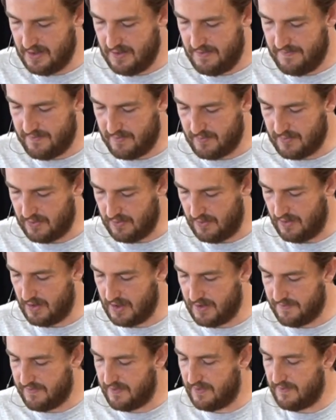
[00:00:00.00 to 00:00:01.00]
from
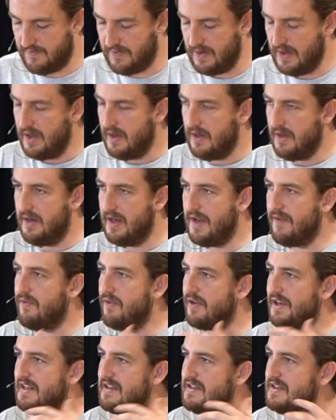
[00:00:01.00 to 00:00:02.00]
God, if you've
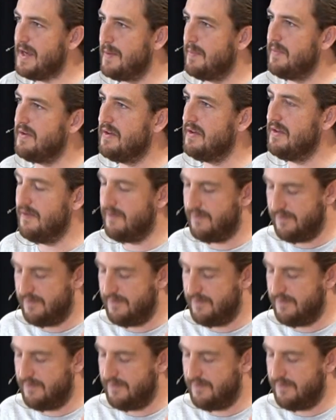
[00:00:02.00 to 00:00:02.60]
never accepted the